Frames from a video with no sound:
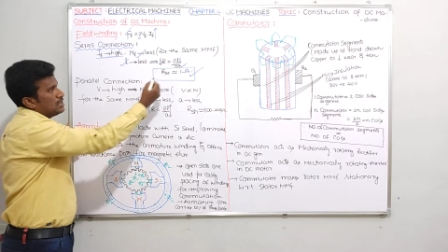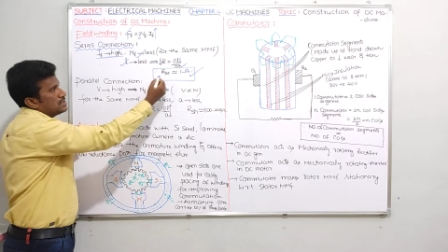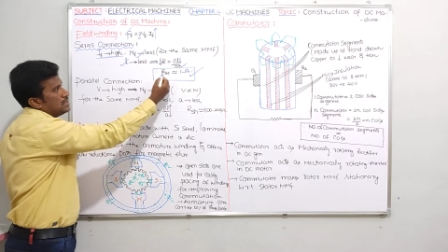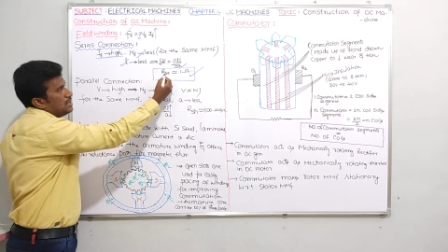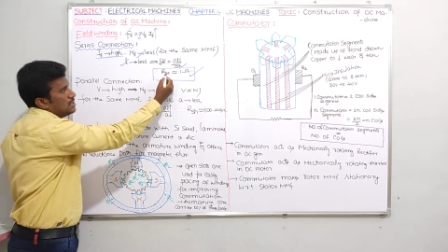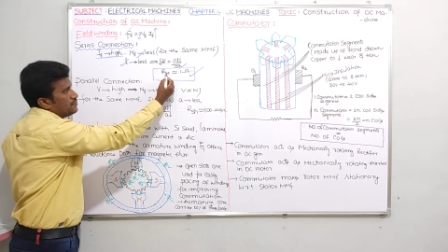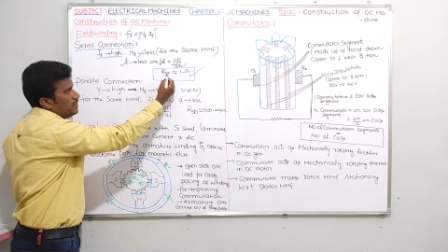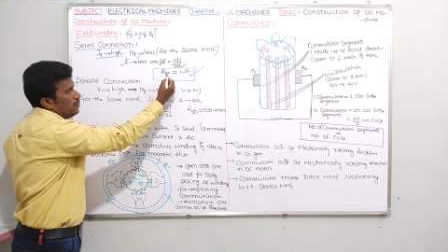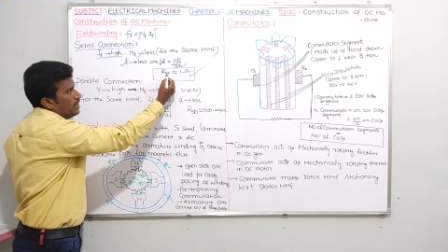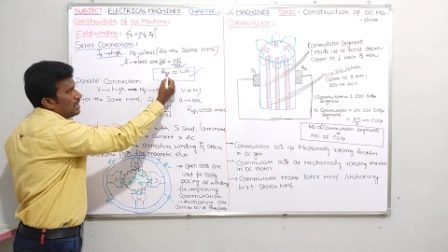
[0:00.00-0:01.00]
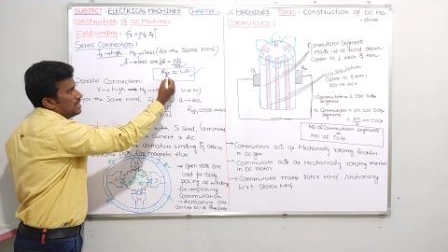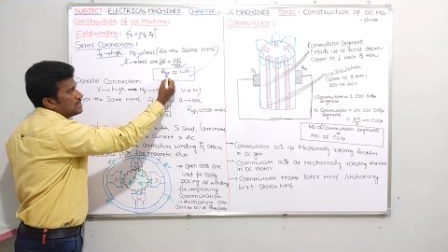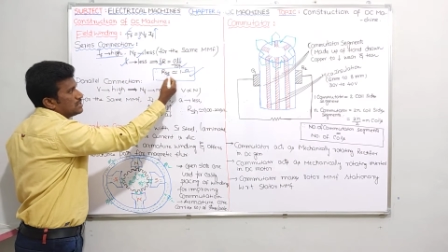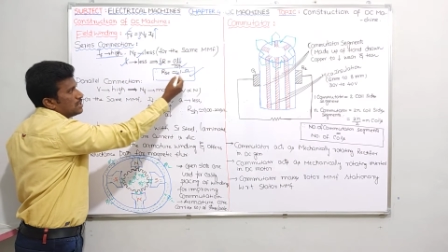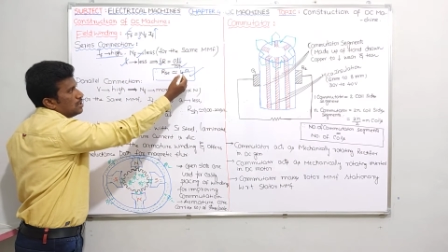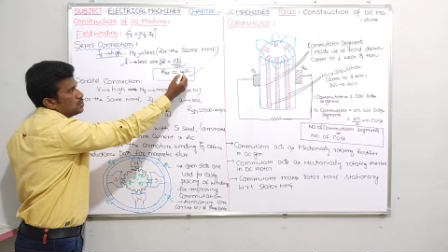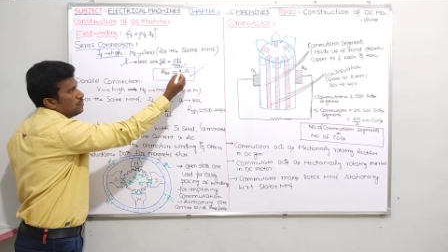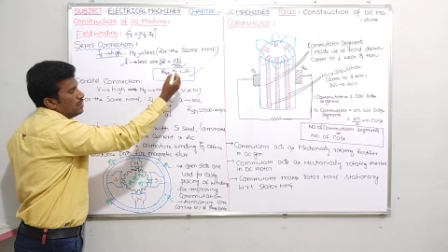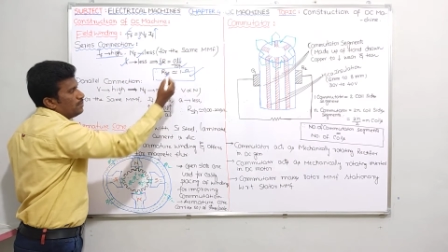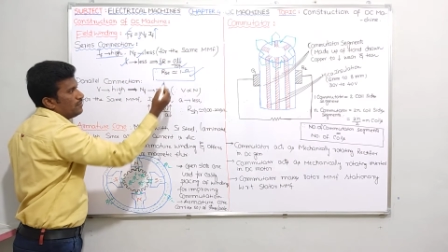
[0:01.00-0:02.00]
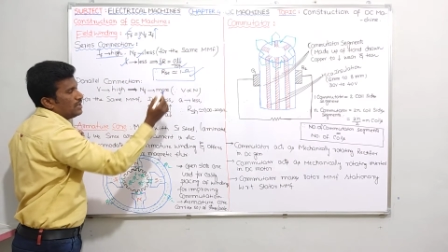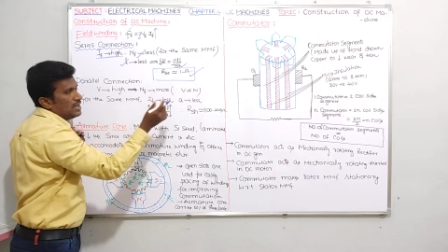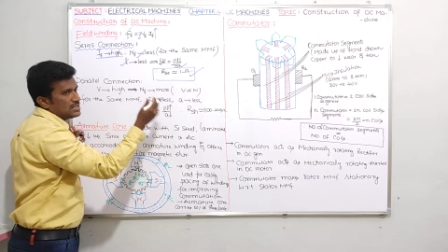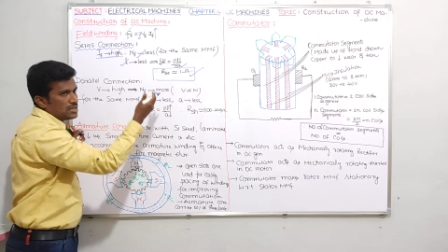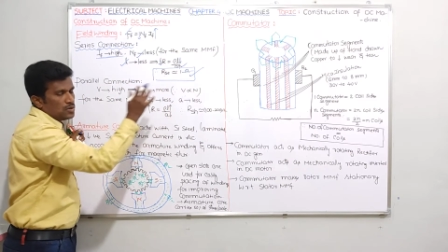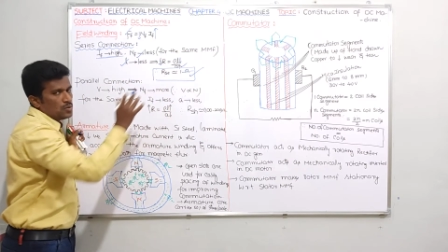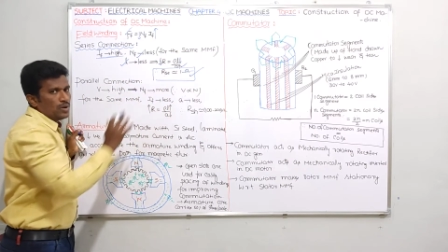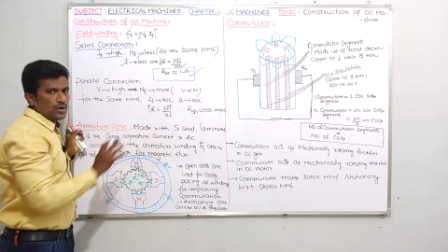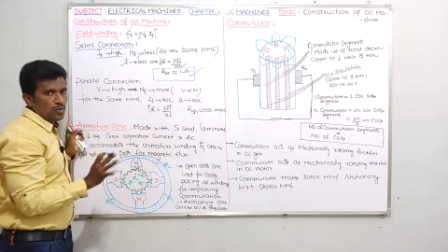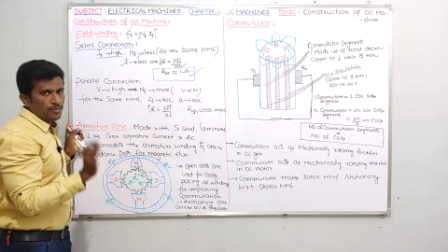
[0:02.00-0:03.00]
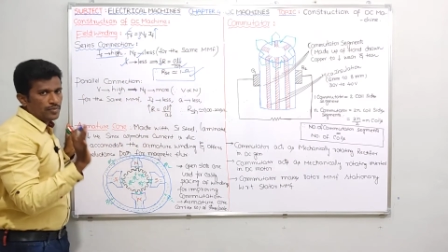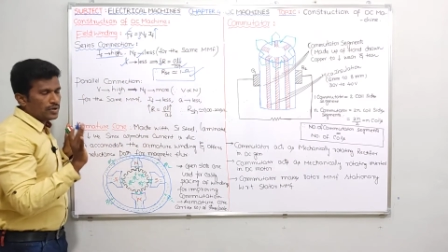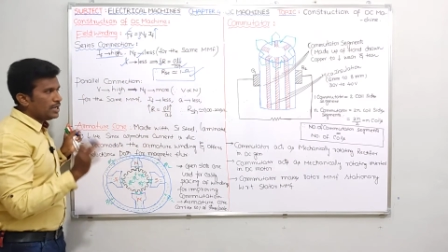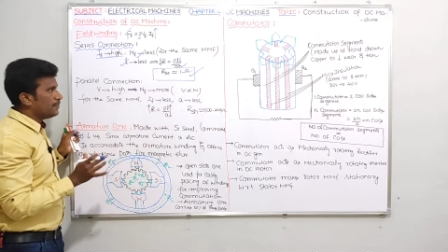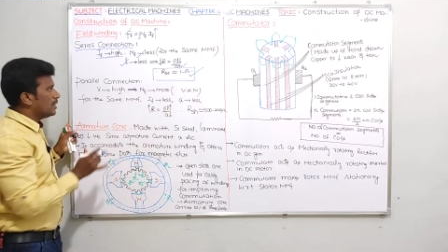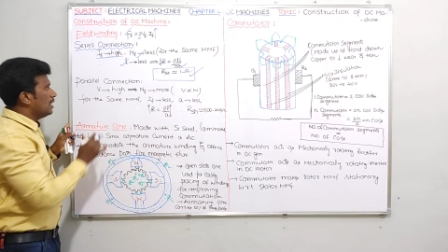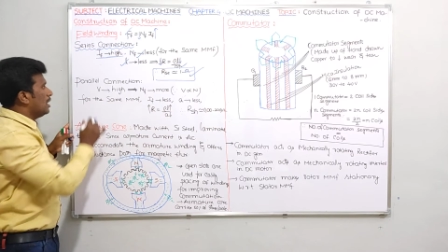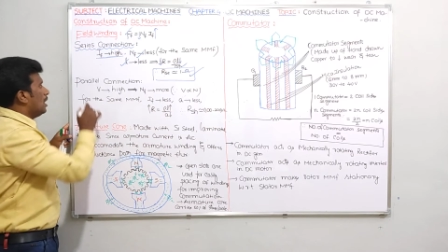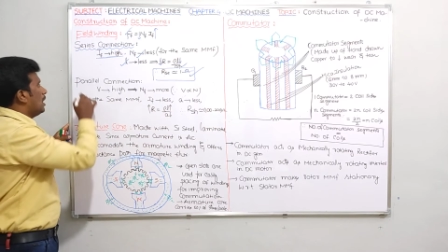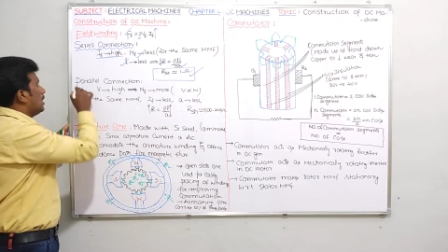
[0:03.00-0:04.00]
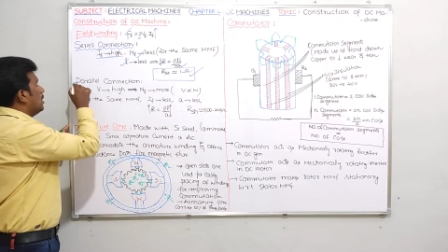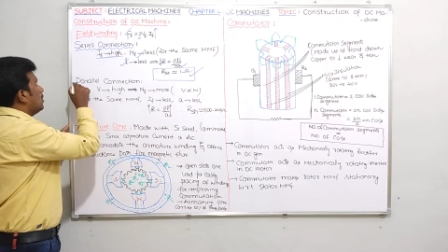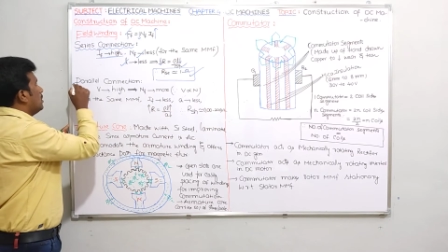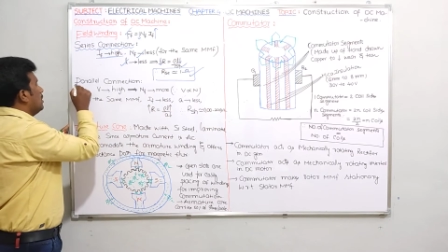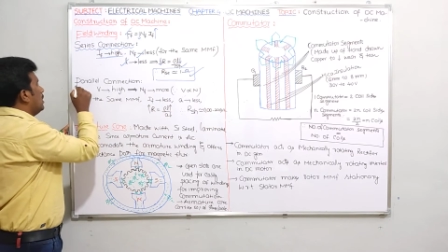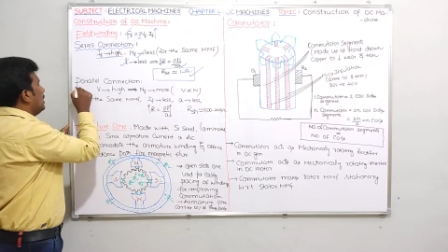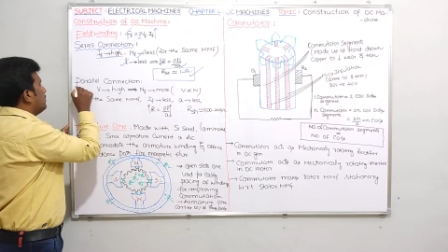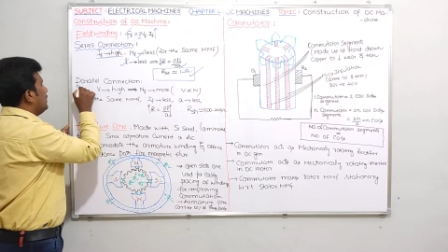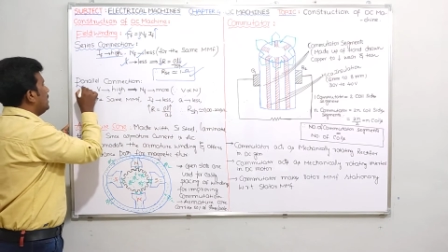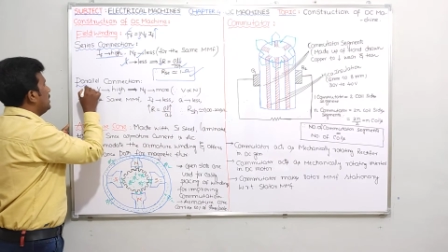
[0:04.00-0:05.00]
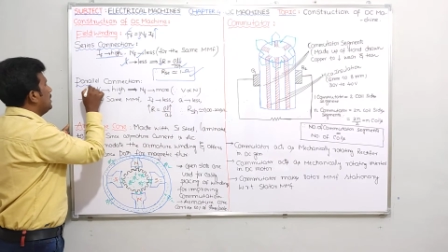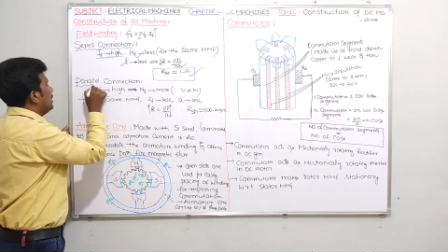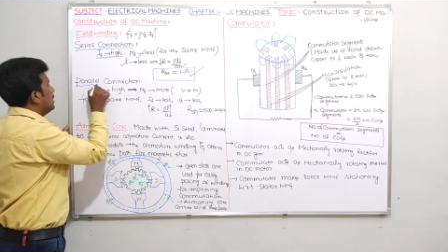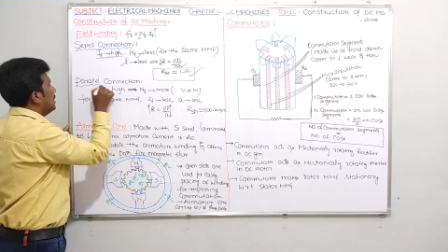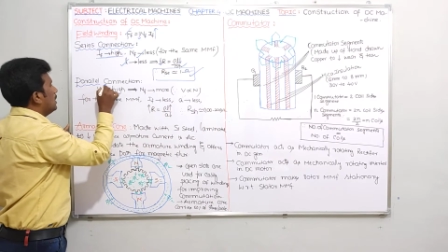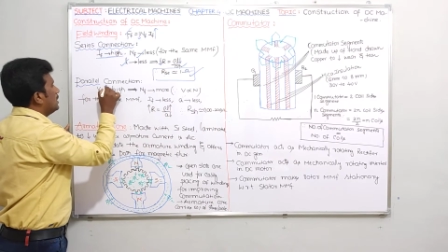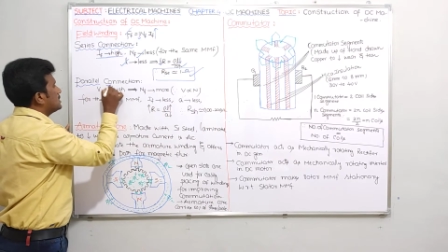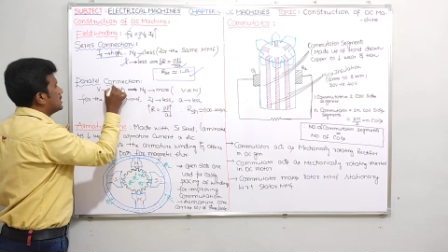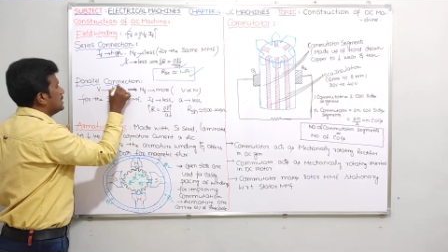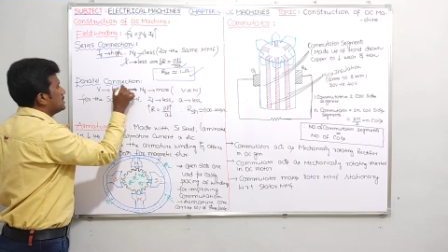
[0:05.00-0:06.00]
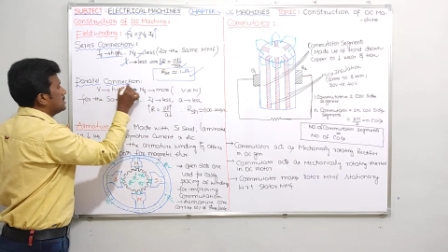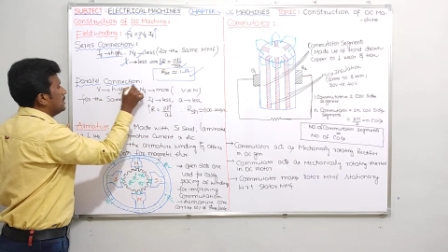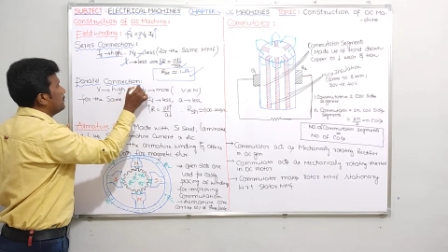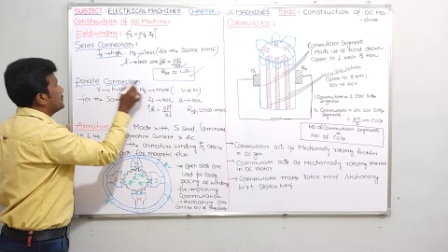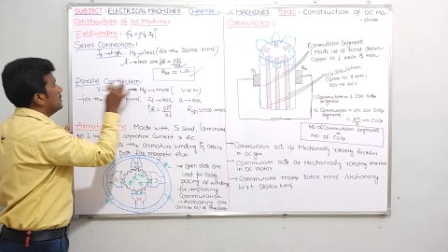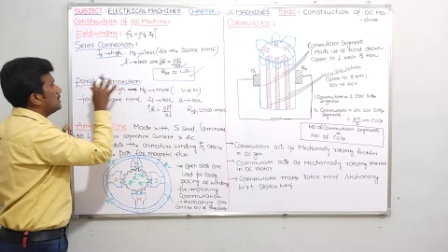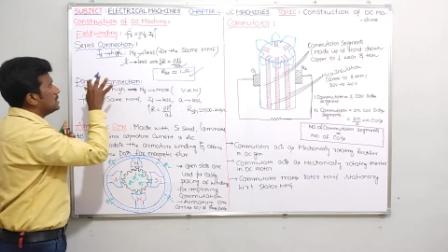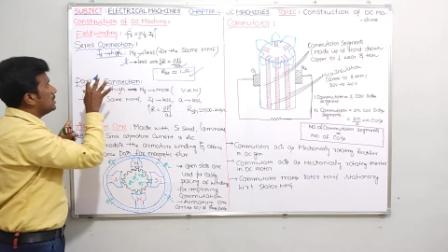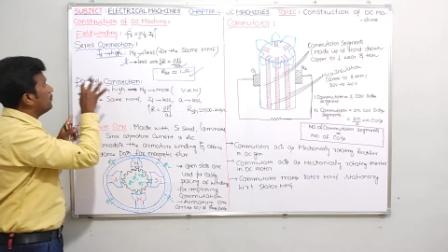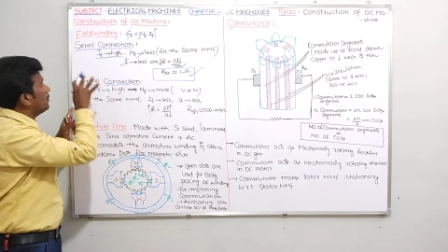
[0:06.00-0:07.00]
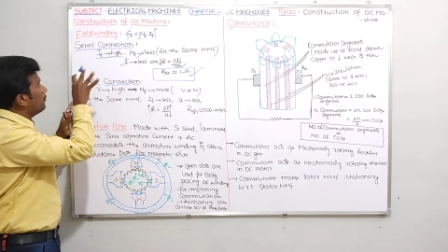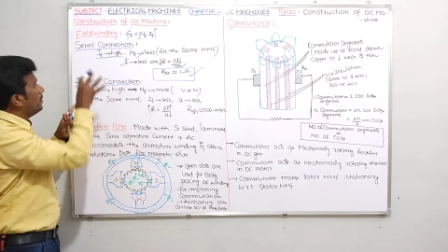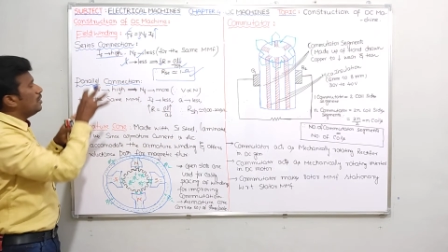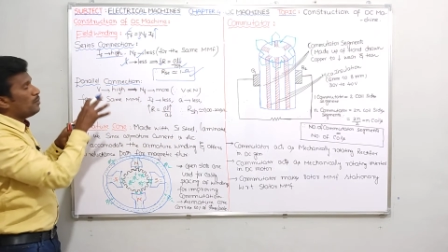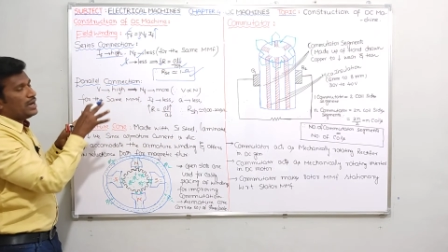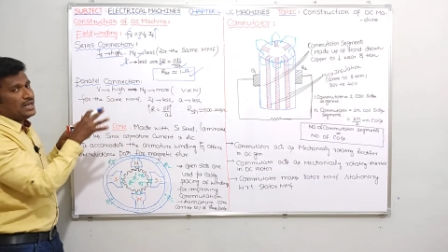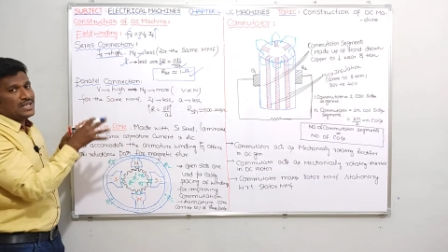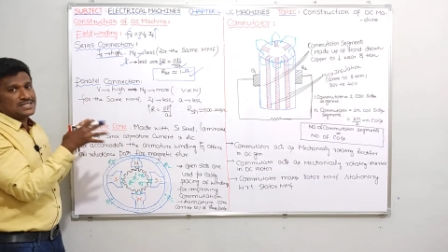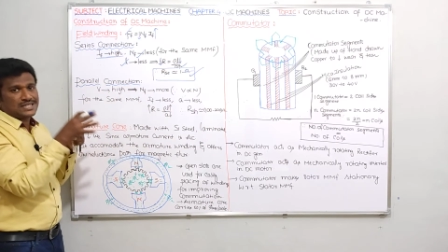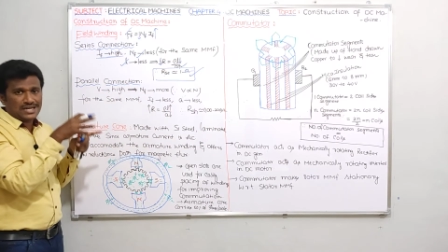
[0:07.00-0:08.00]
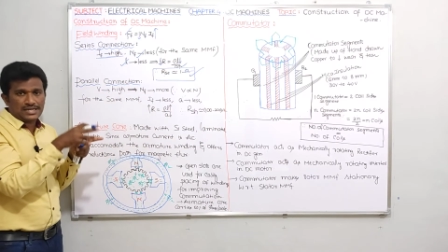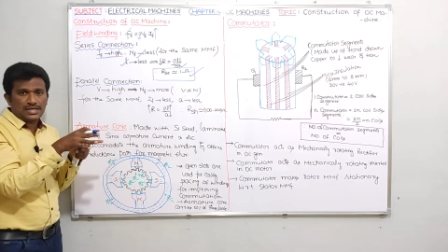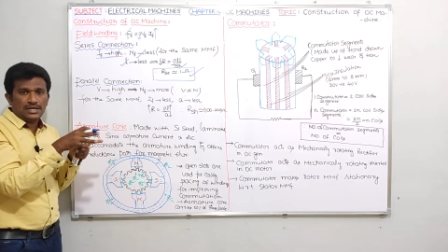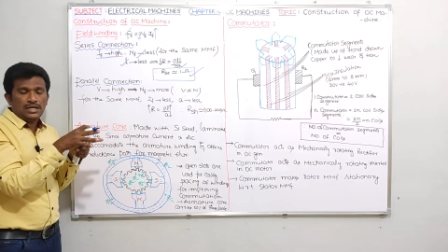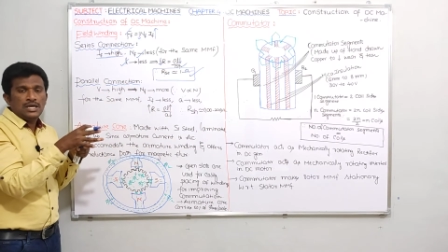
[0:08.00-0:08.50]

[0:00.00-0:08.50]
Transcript: series field winding resistance also will be very less, around 1 ohm, okay. And let me discuss if a field winding is connected